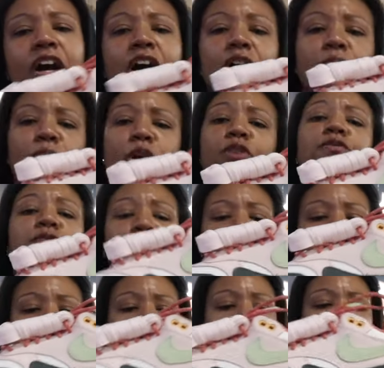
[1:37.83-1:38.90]
are
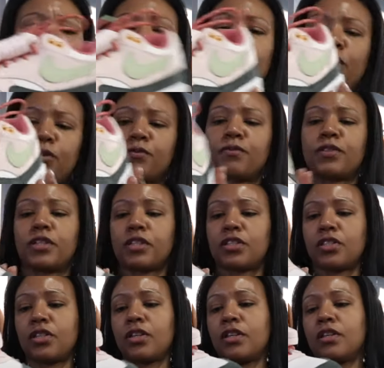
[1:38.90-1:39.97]
perfect, perfect,
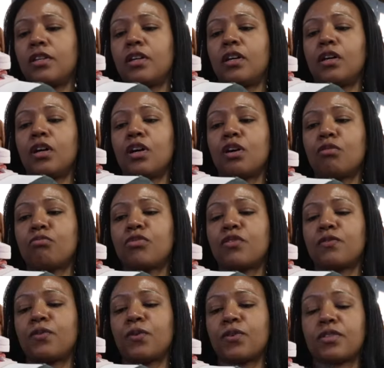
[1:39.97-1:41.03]
perfect um,
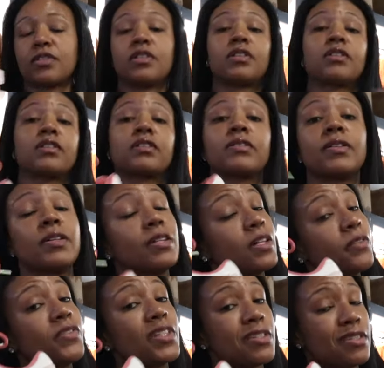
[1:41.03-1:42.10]
for a sneaker
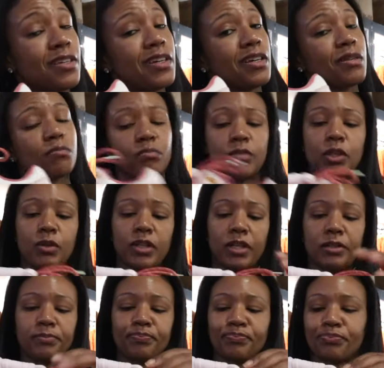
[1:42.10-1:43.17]
of this theme.
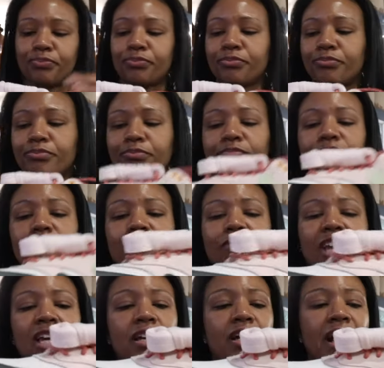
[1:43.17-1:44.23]
Okay.
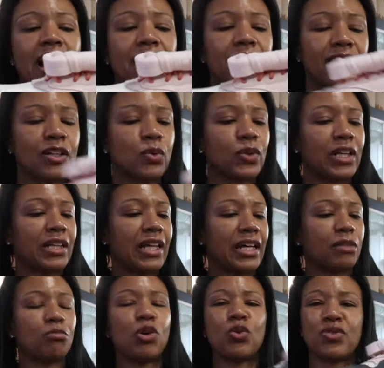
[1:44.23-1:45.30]
I think what I
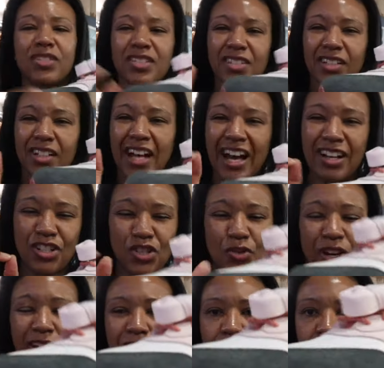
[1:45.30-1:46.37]
like most is the
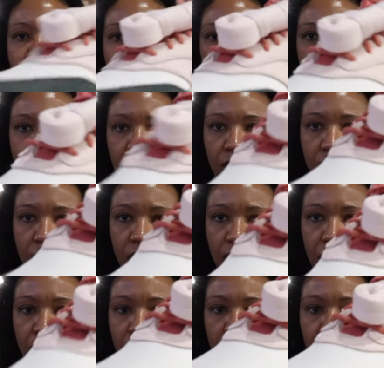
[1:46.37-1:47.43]
contrast
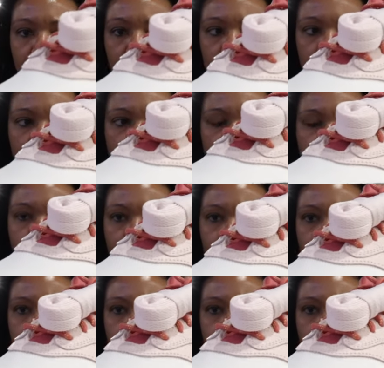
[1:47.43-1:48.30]
of this sort